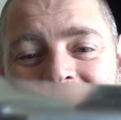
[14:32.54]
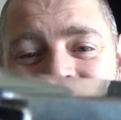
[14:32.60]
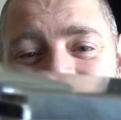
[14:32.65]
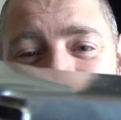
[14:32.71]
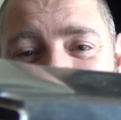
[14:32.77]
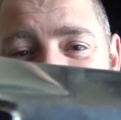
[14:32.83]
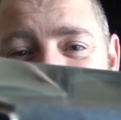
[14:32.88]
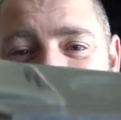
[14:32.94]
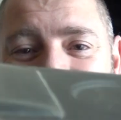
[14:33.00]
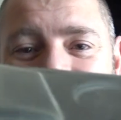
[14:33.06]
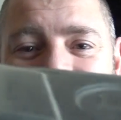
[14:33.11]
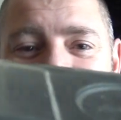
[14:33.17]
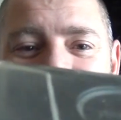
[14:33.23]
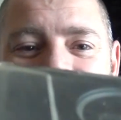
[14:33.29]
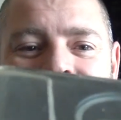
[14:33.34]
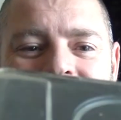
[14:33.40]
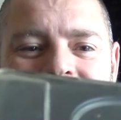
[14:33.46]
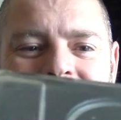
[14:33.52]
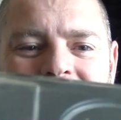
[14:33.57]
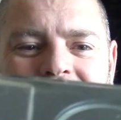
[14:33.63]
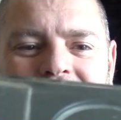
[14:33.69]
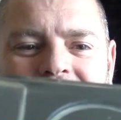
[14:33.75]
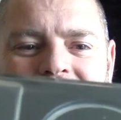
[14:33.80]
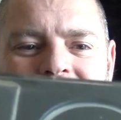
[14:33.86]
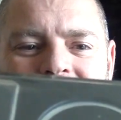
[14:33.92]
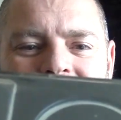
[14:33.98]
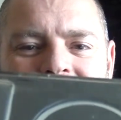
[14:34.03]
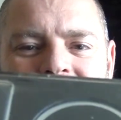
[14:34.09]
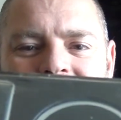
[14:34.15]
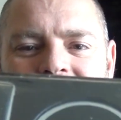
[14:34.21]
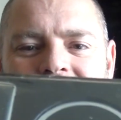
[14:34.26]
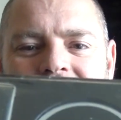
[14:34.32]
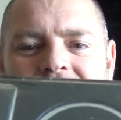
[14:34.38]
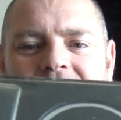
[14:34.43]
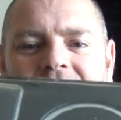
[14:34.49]
No idea.
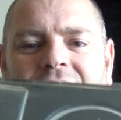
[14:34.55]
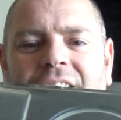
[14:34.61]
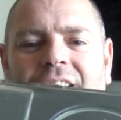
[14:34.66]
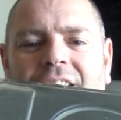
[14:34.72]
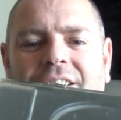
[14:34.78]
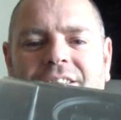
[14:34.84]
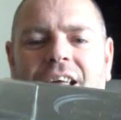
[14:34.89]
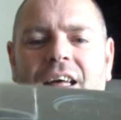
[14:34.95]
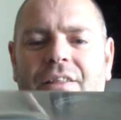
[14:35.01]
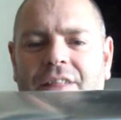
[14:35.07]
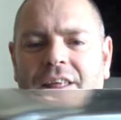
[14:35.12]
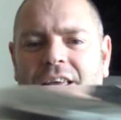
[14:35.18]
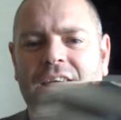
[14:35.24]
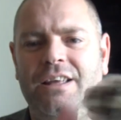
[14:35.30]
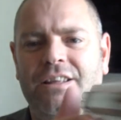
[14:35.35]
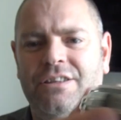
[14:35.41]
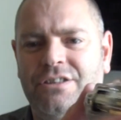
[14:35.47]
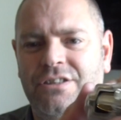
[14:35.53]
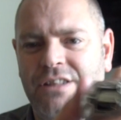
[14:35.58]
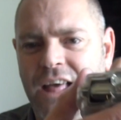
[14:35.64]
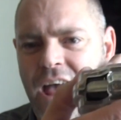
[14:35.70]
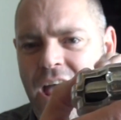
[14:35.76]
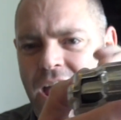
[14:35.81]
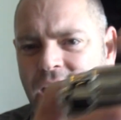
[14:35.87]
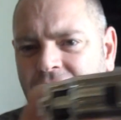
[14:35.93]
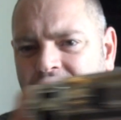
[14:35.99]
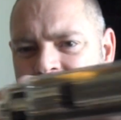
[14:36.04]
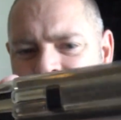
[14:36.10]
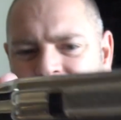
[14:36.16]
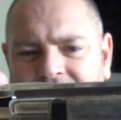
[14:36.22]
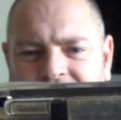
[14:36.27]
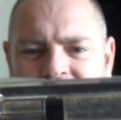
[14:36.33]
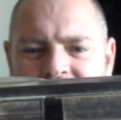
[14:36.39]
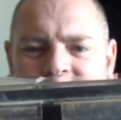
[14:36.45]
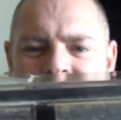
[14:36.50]
Is that the hinge there?
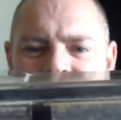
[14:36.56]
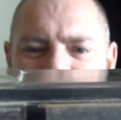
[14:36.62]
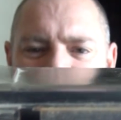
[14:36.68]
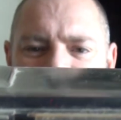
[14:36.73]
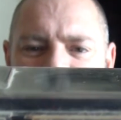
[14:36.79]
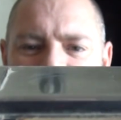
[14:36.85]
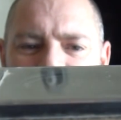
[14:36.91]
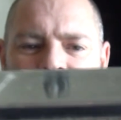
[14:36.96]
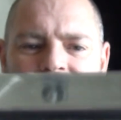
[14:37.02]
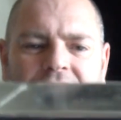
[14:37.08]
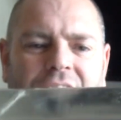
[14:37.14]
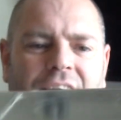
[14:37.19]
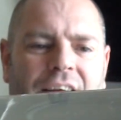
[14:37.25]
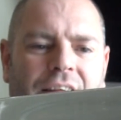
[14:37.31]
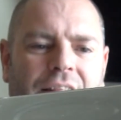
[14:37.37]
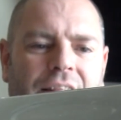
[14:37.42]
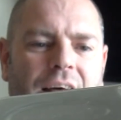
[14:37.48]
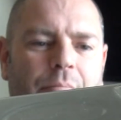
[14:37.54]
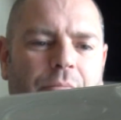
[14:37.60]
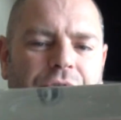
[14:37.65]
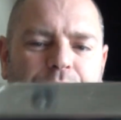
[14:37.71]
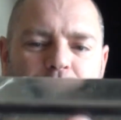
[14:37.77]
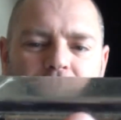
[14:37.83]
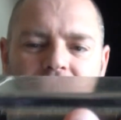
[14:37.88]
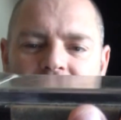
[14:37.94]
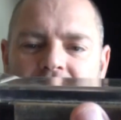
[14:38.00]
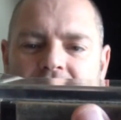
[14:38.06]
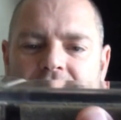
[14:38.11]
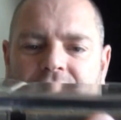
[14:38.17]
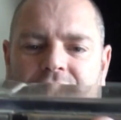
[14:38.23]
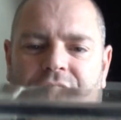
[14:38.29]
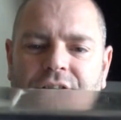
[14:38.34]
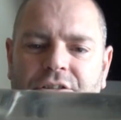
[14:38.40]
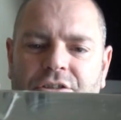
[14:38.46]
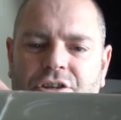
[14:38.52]
That must be the
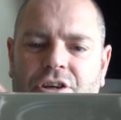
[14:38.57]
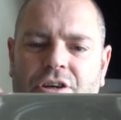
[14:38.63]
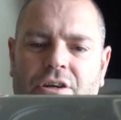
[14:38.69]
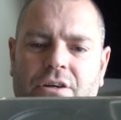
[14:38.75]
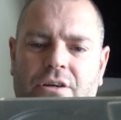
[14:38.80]
hinge.